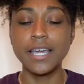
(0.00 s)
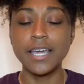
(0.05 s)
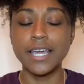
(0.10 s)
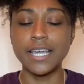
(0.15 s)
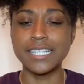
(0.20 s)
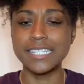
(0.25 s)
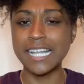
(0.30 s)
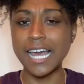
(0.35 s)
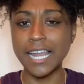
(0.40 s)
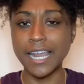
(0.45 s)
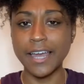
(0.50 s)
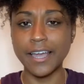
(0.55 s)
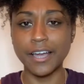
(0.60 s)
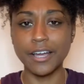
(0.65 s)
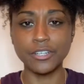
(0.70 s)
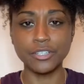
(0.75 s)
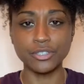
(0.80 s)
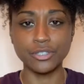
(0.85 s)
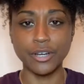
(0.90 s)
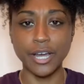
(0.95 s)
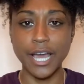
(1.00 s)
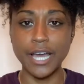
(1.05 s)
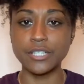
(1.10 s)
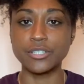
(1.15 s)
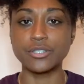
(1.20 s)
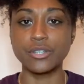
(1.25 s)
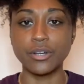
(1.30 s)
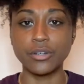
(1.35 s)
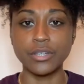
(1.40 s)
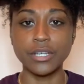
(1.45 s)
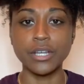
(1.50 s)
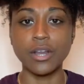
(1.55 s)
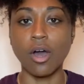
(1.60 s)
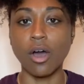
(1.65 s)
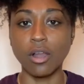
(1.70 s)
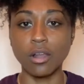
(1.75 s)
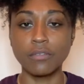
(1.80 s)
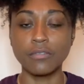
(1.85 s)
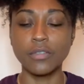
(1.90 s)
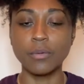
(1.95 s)
It's not like undergrad. You don't need
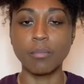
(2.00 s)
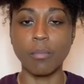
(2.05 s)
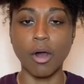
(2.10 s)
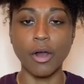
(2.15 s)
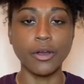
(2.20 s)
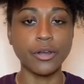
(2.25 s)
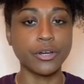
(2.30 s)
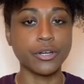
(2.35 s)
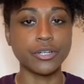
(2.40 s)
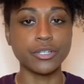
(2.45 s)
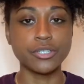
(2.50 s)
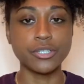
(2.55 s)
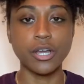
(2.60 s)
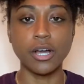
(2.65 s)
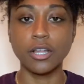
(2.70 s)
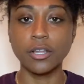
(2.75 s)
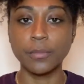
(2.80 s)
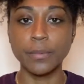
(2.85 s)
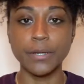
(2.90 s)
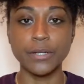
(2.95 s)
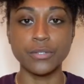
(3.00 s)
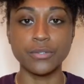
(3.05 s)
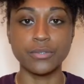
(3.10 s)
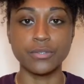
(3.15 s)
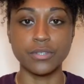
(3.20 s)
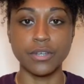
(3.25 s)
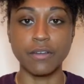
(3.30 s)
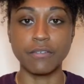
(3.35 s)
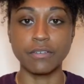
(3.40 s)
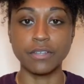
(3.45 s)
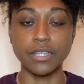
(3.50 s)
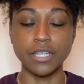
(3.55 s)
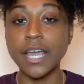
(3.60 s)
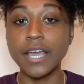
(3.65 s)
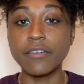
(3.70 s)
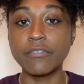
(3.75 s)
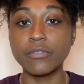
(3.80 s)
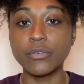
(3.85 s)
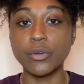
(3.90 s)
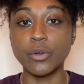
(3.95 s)
all of the markers, color pencils, and everything.
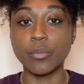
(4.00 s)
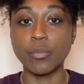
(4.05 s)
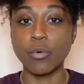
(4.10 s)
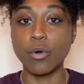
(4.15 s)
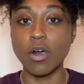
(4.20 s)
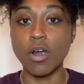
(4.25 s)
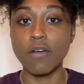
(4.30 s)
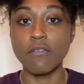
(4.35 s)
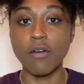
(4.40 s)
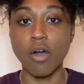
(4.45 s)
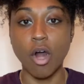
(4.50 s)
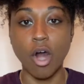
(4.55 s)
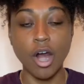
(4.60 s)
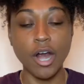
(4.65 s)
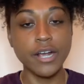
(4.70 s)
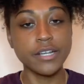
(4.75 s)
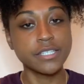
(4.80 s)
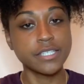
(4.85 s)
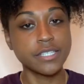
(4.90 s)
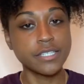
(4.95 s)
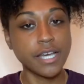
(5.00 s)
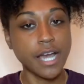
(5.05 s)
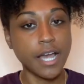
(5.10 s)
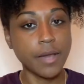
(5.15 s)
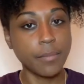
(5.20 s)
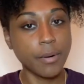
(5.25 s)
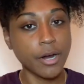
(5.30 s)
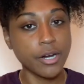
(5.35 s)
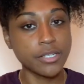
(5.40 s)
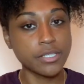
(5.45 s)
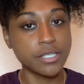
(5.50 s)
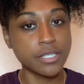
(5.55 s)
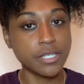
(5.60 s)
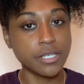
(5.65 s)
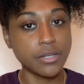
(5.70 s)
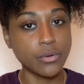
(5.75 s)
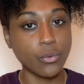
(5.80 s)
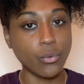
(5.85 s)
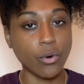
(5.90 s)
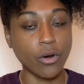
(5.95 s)
If you're more of an artsy type
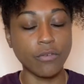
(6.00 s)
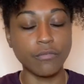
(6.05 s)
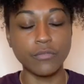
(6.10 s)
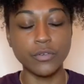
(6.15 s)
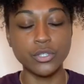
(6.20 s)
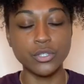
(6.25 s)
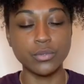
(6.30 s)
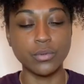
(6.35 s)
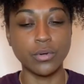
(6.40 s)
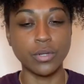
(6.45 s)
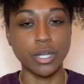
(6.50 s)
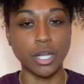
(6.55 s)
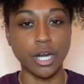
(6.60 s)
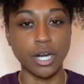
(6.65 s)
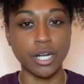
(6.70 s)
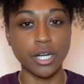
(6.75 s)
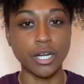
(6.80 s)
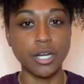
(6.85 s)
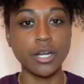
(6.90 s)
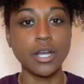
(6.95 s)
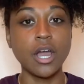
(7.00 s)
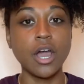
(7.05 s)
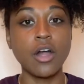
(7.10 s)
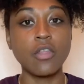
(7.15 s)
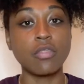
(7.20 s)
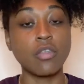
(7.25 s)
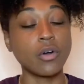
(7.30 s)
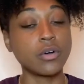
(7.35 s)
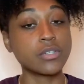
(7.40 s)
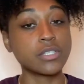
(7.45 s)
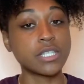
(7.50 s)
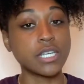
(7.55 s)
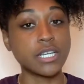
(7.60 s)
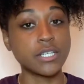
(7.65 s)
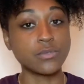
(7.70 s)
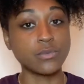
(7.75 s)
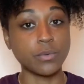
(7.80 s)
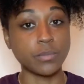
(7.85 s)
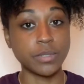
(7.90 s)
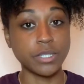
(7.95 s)
person or a visual learner, those
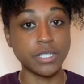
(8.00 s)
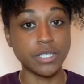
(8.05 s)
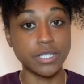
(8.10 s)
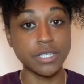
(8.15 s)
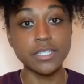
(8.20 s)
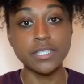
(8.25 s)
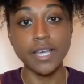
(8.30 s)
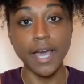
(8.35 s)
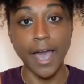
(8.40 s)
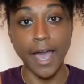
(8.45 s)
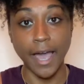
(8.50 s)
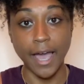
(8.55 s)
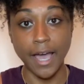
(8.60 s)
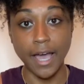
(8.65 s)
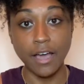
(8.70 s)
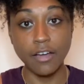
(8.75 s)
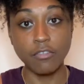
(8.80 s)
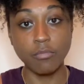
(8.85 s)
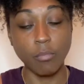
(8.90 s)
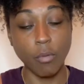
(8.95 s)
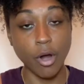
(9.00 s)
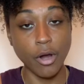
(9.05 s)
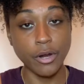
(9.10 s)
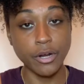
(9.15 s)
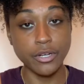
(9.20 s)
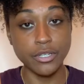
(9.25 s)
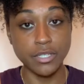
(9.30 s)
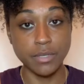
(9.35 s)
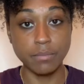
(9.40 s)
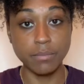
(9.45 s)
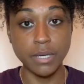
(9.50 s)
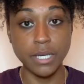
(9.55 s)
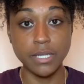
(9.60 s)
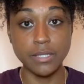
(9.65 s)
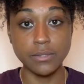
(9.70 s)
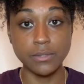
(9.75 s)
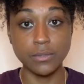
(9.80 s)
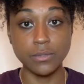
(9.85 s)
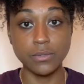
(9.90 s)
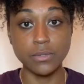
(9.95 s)
things would be good to have. Markers and
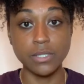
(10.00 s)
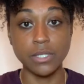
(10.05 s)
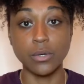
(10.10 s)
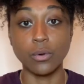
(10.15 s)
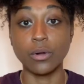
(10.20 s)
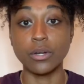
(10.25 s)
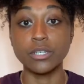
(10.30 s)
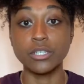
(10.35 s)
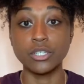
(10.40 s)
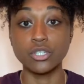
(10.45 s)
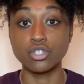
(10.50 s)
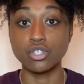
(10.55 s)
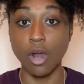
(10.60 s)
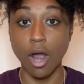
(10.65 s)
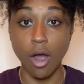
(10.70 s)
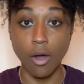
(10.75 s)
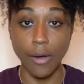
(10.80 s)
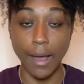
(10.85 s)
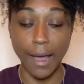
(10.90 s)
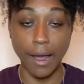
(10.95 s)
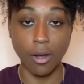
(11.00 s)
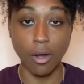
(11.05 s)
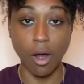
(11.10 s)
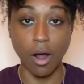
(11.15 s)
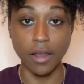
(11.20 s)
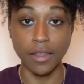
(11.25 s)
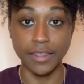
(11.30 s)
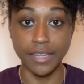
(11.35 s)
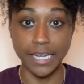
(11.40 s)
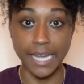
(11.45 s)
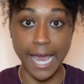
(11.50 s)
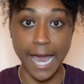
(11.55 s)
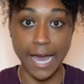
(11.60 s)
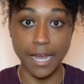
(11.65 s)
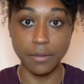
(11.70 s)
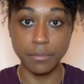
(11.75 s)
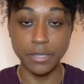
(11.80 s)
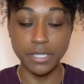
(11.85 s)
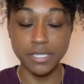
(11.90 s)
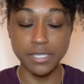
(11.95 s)
pencils in order to draw out all the
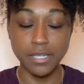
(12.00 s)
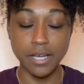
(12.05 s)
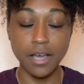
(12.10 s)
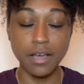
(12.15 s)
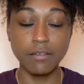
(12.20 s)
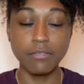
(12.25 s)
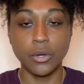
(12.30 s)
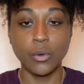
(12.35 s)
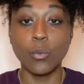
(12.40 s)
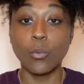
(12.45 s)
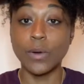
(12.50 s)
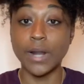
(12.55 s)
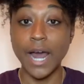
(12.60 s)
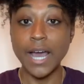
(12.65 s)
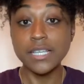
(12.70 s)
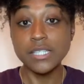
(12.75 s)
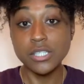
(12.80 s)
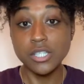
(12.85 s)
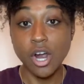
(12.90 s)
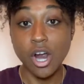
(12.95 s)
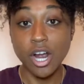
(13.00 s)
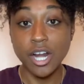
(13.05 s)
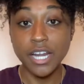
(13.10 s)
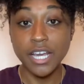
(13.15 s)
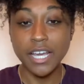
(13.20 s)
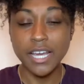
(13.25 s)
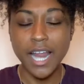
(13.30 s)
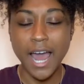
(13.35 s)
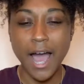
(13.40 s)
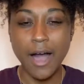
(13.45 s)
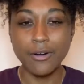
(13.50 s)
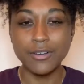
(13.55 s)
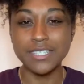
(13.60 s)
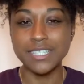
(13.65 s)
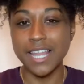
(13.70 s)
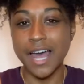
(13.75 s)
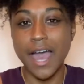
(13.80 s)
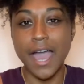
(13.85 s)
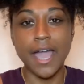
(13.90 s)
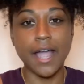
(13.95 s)
anatomy stuff. When I started, I was
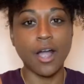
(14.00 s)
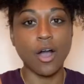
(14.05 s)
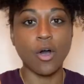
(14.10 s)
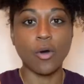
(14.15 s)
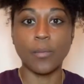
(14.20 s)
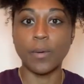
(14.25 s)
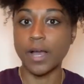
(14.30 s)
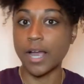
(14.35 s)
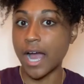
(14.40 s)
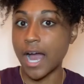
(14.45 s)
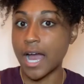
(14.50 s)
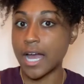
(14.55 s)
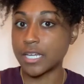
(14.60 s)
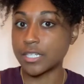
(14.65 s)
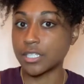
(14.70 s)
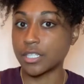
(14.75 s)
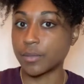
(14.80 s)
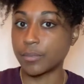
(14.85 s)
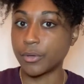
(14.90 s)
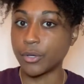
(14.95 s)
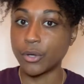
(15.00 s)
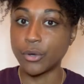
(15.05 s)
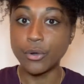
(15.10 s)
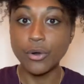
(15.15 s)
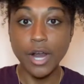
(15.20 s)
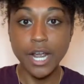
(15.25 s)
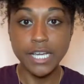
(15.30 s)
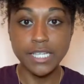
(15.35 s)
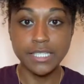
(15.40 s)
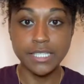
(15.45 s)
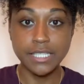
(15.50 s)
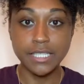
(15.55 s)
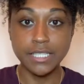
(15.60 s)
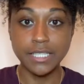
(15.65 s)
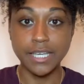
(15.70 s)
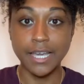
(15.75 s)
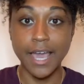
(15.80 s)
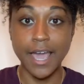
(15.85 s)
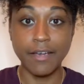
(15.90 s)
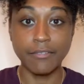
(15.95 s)
like, oh my gosh, let me go crazy,
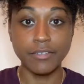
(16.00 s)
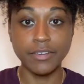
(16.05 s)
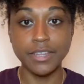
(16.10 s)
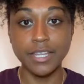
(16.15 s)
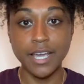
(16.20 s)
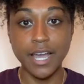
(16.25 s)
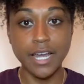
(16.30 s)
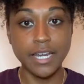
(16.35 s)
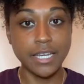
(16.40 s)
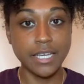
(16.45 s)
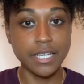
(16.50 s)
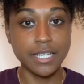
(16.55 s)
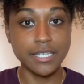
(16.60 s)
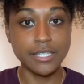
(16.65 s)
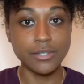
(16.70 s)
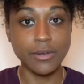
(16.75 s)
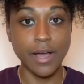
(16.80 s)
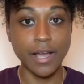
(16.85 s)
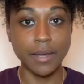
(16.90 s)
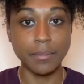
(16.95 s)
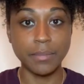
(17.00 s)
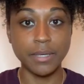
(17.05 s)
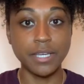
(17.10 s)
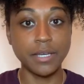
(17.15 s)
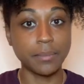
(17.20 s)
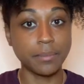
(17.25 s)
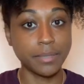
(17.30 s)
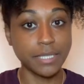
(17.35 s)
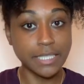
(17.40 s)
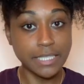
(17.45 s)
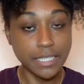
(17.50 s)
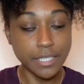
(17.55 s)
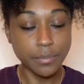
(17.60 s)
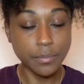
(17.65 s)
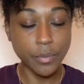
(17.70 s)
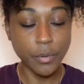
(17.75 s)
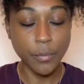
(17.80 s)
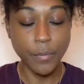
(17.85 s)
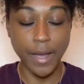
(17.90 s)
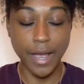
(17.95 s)
get everything I need so I can be completely
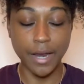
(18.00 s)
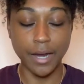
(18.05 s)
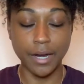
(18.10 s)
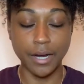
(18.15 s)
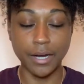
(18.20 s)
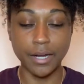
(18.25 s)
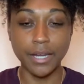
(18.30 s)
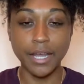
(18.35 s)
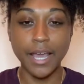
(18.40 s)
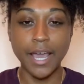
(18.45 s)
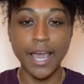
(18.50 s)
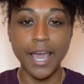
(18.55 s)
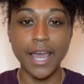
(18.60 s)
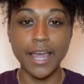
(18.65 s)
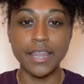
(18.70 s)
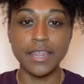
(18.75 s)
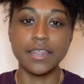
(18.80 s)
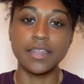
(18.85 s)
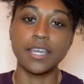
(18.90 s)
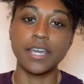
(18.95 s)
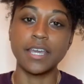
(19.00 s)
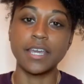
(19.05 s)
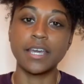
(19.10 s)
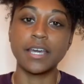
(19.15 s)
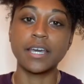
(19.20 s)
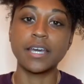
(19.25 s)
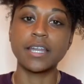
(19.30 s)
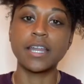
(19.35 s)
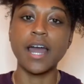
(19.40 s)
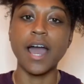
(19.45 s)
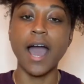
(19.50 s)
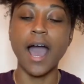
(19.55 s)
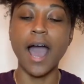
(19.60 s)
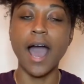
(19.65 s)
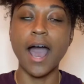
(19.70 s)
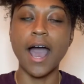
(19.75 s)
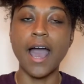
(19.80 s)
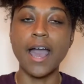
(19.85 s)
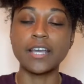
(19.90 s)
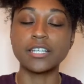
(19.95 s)
prepared. And then
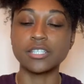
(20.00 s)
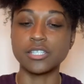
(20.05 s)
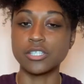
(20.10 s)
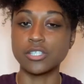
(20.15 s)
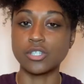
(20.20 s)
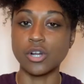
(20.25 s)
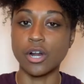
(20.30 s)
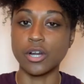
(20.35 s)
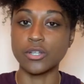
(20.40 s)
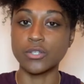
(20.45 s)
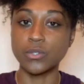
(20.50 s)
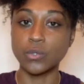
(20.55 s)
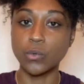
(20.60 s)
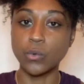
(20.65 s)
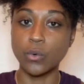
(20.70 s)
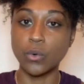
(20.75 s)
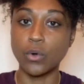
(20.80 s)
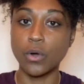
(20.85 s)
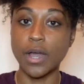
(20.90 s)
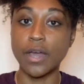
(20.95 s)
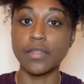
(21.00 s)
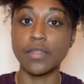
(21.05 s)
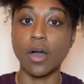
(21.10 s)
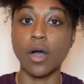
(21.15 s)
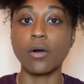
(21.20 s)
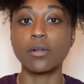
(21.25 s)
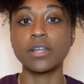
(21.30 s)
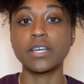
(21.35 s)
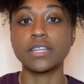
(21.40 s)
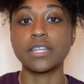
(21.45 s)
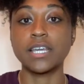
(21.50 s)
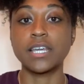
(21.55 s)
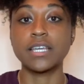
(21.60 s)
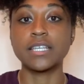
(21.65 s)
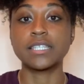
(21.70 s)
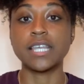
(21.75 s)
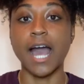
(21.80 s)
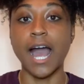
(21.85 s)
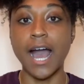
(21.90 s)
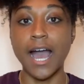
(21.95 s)
I actually started school, and the only
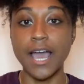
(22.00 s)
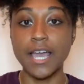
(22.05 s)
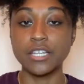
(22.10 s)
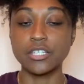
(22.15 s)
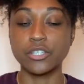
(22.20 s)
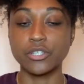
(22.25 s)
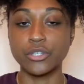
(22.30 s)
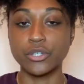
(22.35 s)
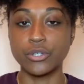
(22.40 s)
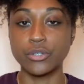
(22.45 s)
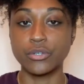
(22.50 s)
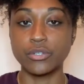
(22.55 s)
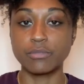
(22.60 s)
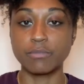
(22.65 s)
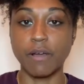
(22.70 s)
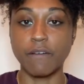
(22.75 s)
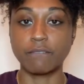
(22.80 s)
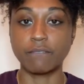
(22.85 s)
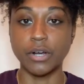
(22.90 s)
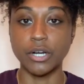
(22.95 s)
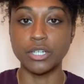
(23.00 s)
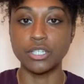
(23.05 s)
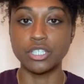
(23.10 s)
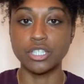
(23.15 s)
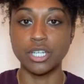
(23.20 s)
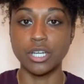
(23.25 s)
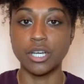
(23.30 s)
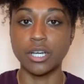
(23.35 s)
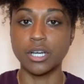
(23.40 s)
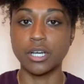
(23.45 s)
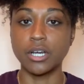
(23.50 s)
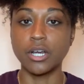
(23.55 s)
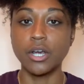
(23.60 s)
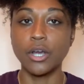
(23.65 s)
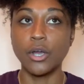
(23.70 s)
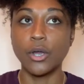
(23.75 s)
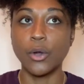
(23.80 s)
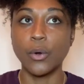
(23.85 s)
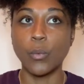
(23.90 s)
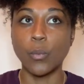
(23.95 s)
things I actually used my first year
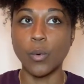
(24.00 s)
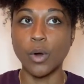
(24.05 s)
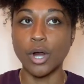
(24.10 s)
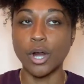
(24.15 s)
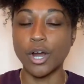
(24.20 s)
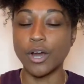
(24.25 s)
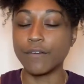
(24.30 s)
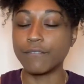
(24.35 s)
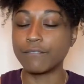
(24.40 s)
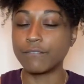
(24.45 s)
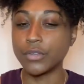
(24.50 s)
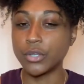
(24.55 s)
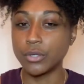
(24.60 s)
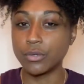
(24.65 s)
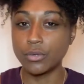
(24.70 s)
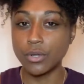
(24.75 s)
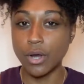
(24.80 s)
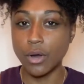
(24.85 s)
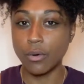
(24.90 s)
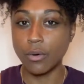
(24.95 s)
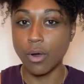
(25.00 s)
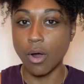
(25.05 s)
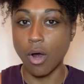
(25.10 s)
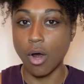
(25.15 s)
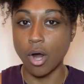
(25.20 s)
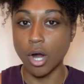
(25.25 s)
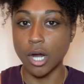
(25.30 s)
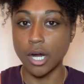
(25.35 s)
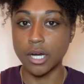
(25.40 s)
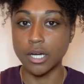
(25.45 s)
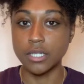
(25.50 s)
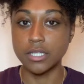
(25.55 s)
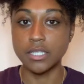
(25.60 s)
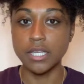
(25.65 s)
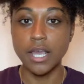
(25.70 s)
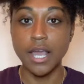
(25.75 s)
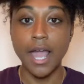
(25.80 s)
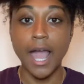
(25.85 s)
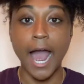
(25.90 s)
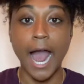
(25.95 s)
were a few note cards.
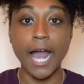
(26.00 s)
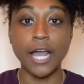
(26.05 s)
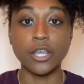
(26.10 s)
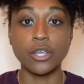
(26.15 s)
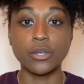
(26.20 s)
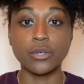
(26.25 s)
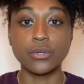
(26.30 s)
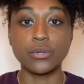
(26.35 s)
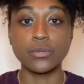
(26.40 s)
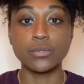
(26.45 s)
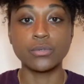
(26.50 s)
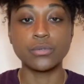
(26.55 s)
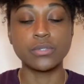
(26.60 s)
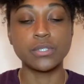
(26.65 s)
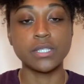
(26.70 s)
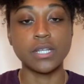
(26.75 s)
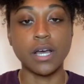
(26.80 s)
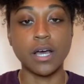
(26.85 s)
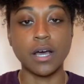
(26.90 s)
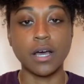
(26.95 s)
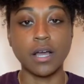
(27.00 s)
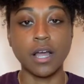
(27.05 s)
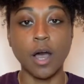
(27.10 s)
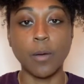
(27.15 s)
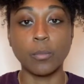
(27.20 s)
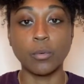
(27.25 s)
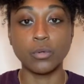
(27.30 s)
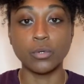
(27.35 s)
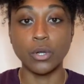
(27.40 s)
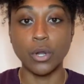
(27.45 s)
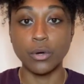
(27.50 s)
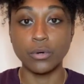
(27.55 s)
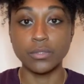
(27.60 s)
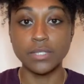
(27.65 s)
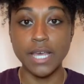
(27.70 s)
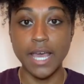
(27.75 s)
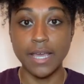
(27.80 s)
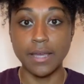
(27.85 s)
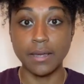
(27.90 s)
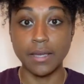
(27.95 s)
I used a couple
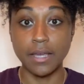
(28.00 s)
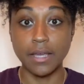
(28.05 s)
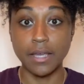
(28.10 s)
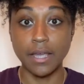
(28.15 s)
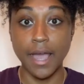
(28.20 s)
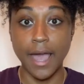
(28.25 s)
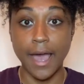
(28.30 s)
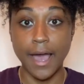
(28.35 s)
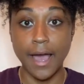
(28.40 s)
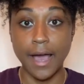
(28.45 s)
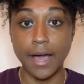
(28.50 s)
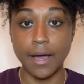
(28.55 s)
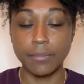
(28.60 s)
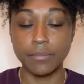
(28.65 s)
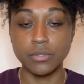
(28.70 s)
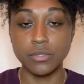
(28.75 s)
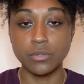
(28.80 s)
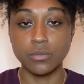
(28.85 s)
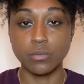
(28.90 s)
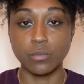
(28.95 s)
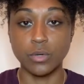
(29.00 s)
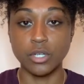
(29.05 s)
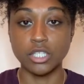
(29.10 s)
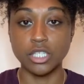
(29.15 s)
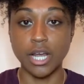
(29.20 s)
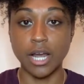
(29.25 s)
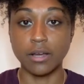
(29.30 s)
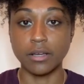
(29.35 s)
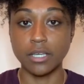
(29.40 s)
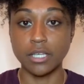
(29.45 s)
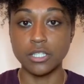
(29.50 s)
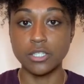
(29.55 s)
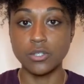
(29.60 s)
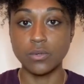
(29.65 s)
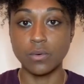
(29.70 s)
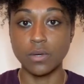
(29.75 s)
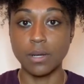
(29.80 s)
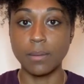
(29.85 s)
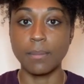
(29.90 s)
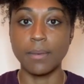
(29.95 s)
note-taking apps, which I'll get to in a